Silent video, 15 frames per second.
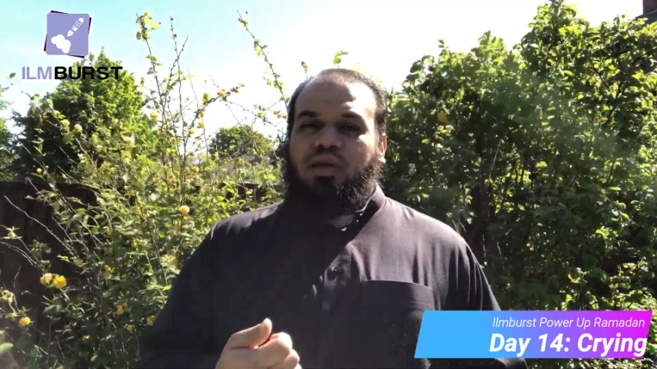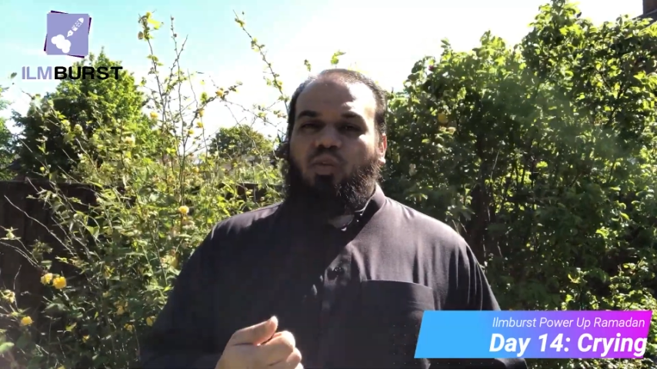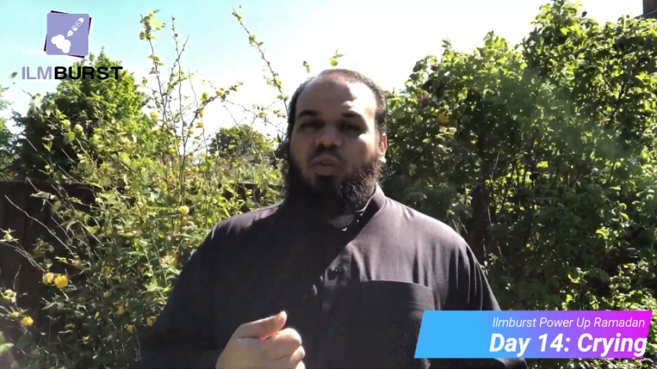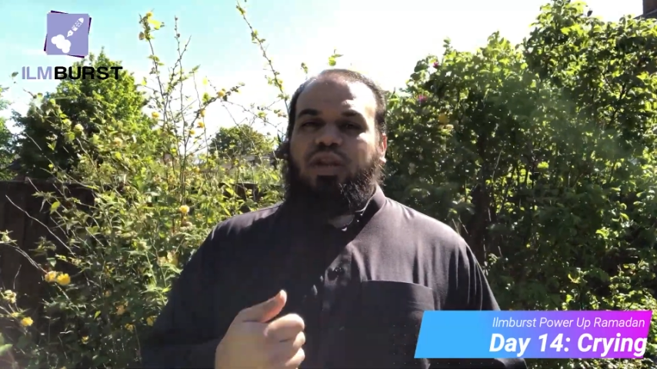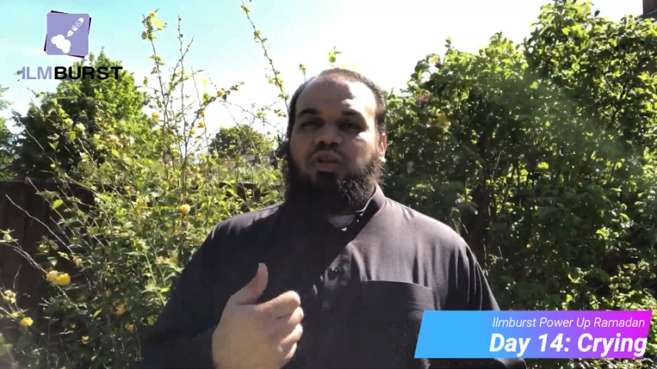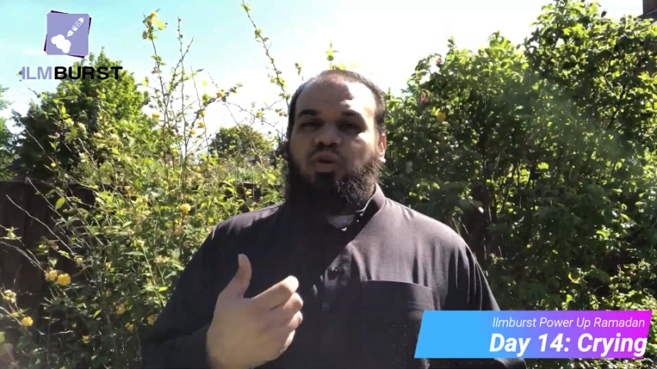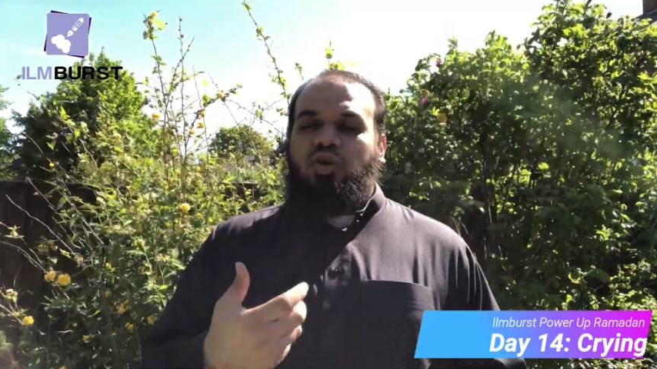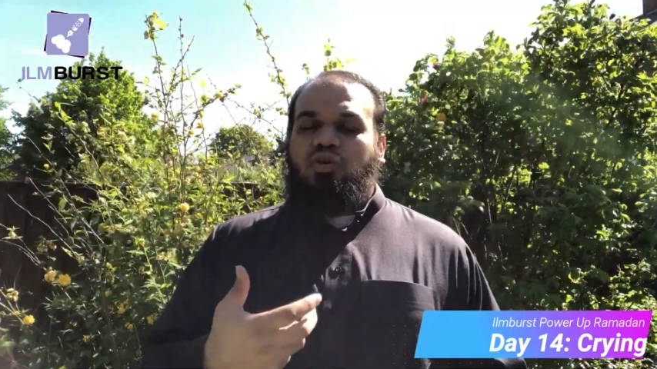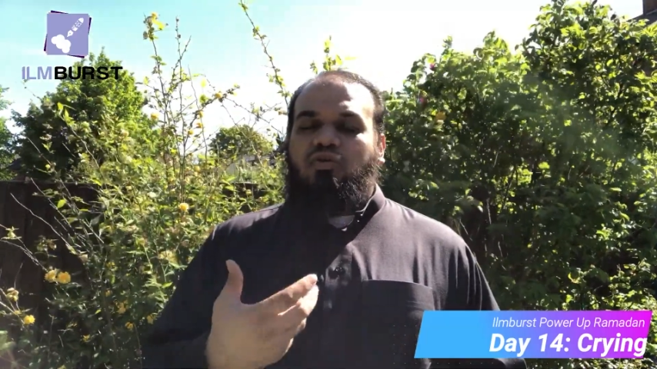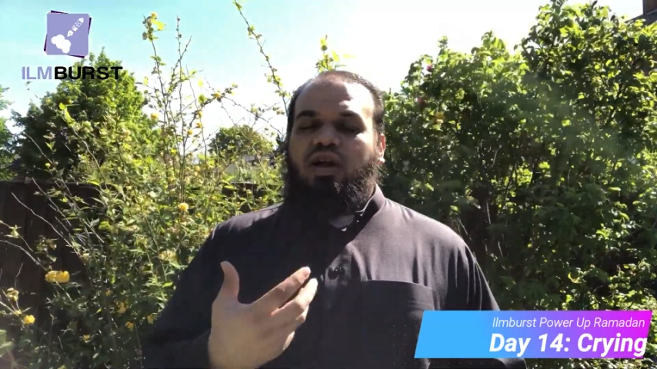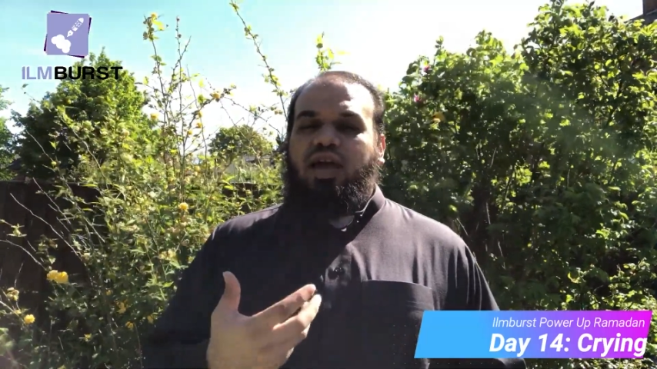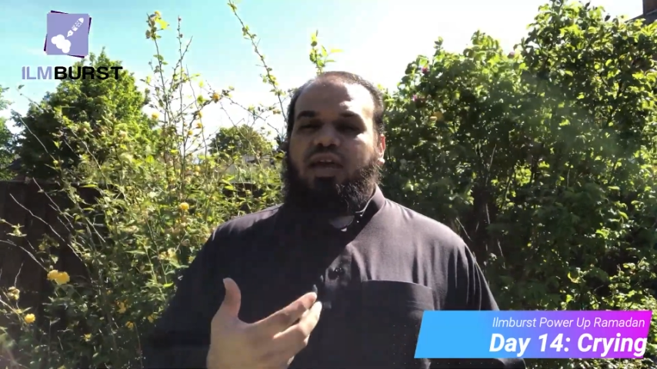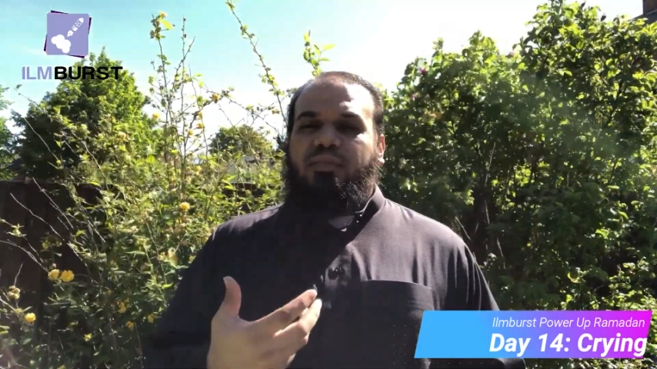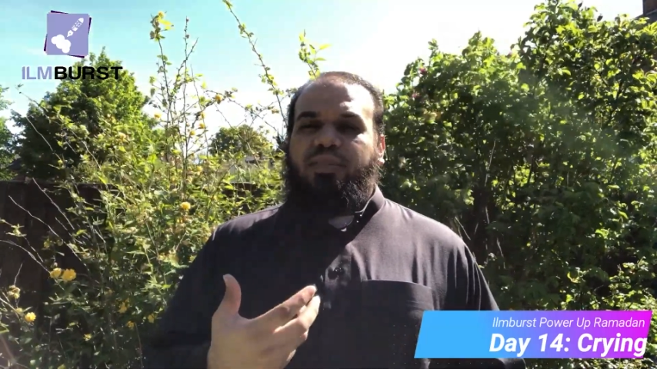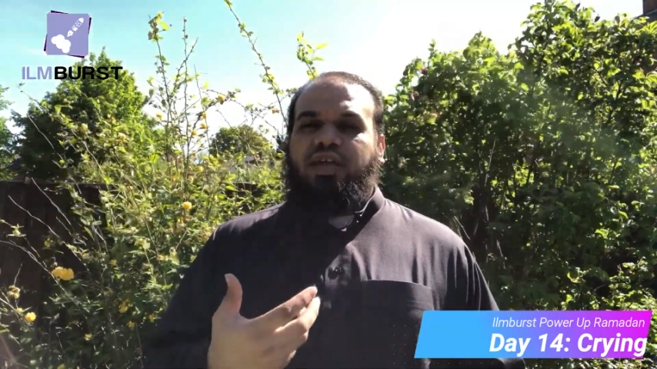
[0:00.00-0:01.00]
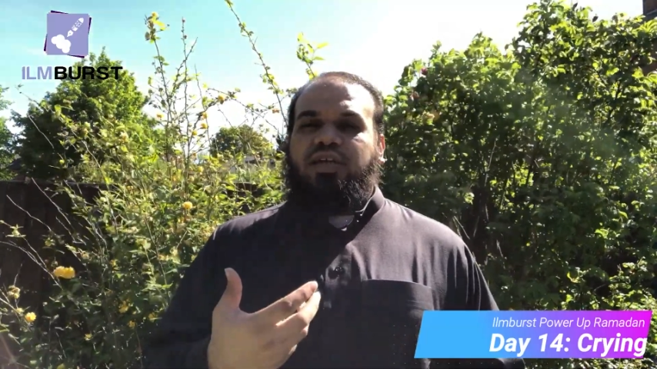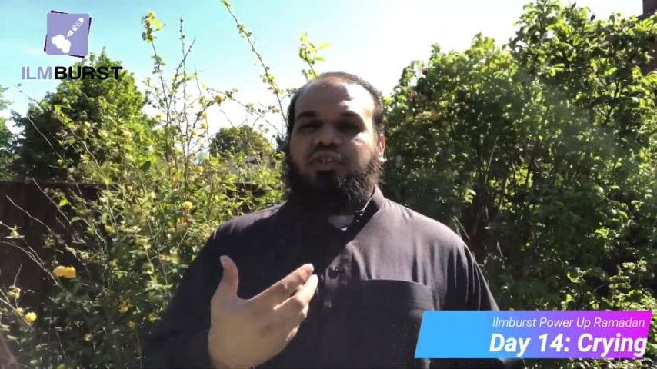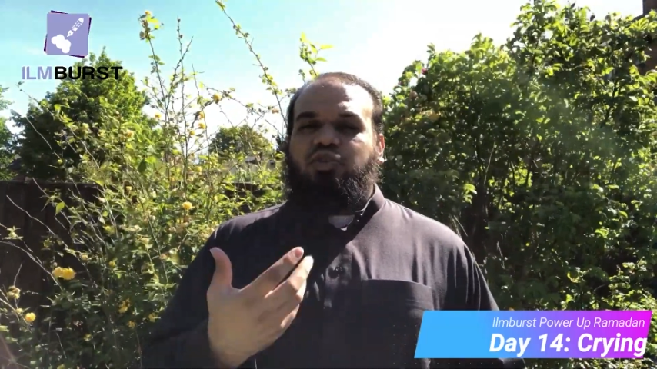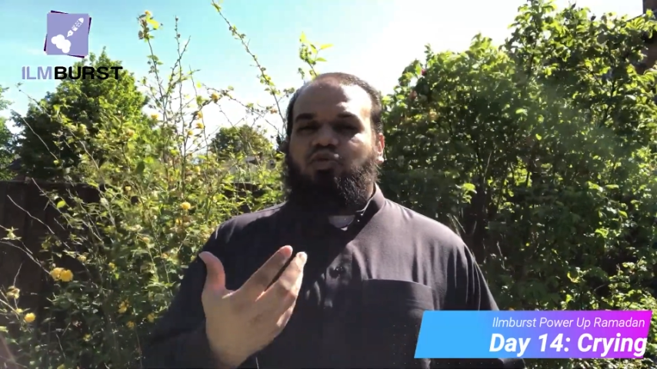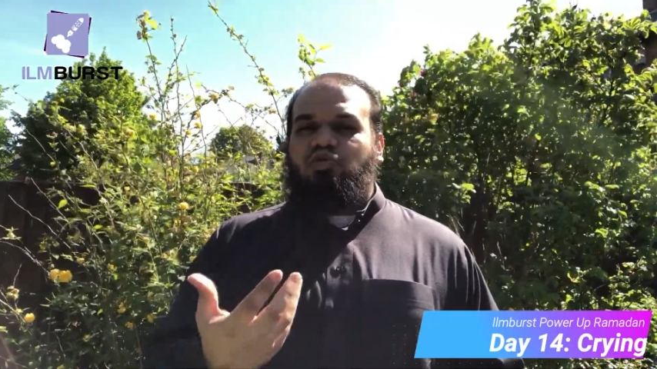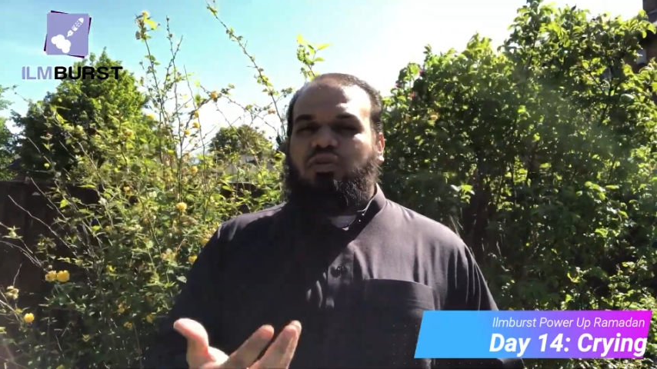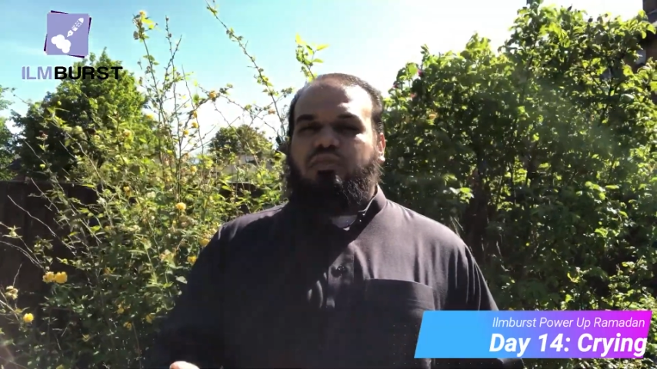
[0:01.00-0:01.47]
when you cry because
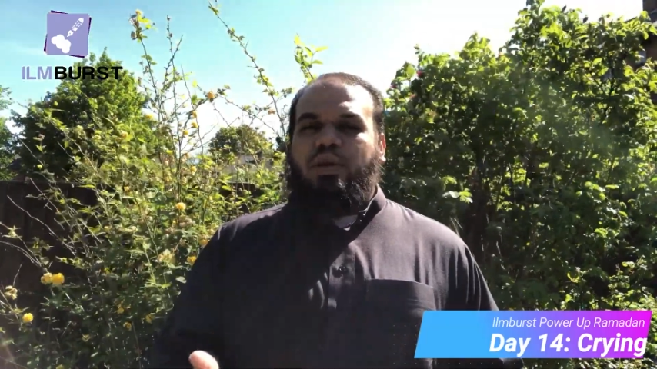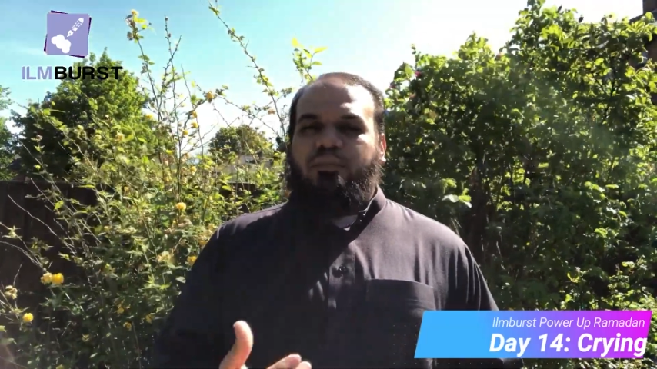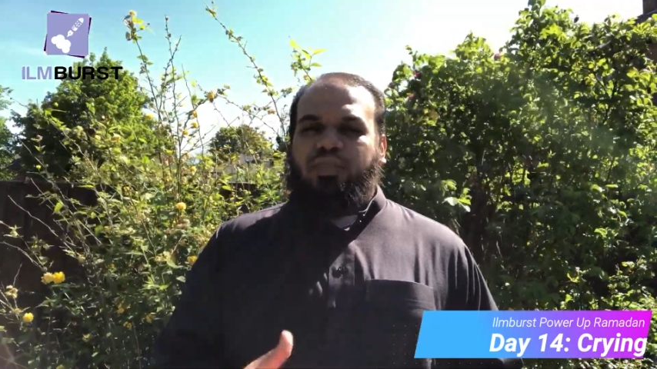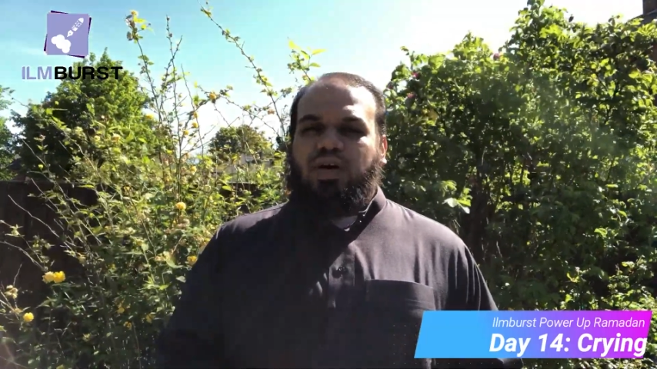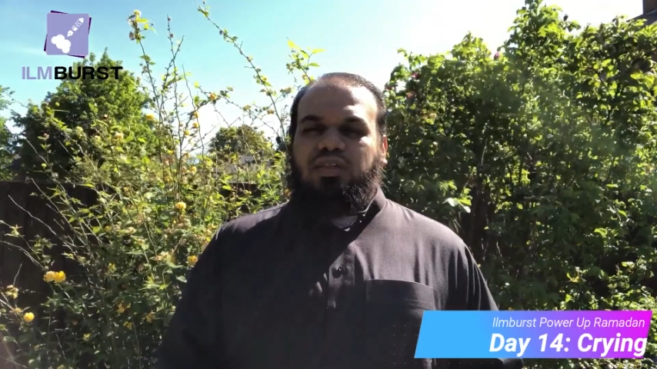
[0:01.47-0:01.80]
you remember